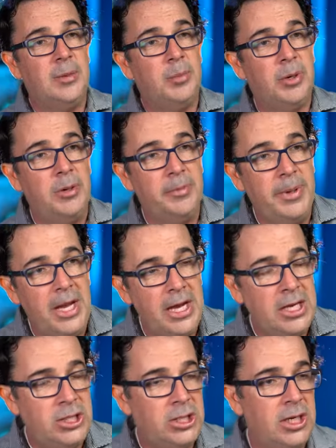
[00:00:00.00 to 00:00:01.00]
of
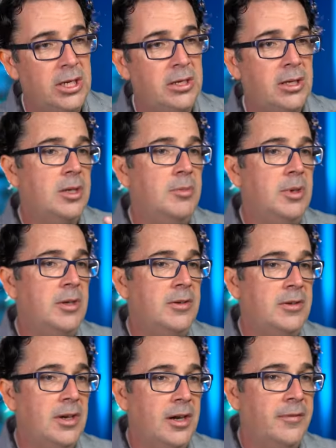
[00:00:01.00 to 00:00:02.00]
probation, community
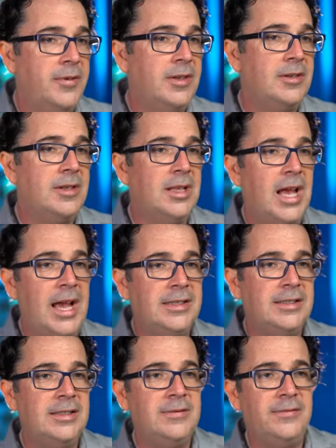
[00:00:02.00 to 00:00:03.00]
service,
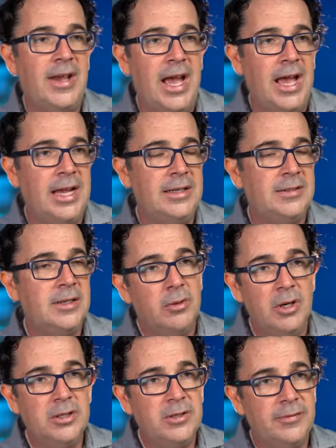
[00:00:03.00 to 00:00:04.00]
classes, fines.
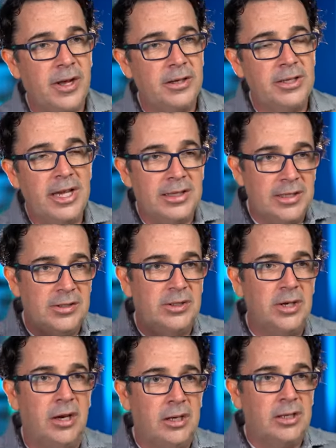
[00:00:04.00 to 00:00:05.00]
Worst of all, you got this
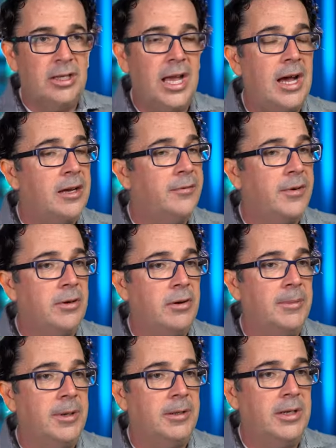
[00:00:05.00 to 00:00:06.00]
dark cloud of a
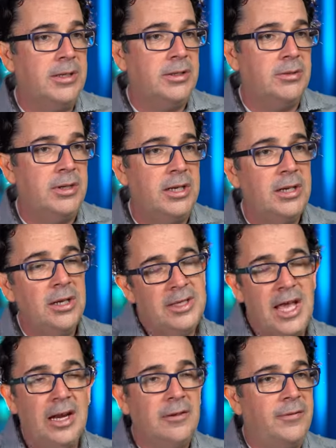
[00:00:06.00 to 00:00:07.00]
criminal history
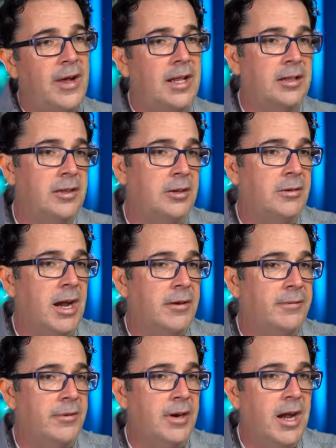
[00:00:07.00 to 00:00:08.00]
that'll follow you around
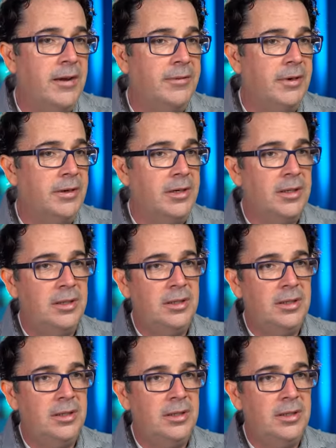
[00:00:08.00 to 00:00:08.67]
forever. And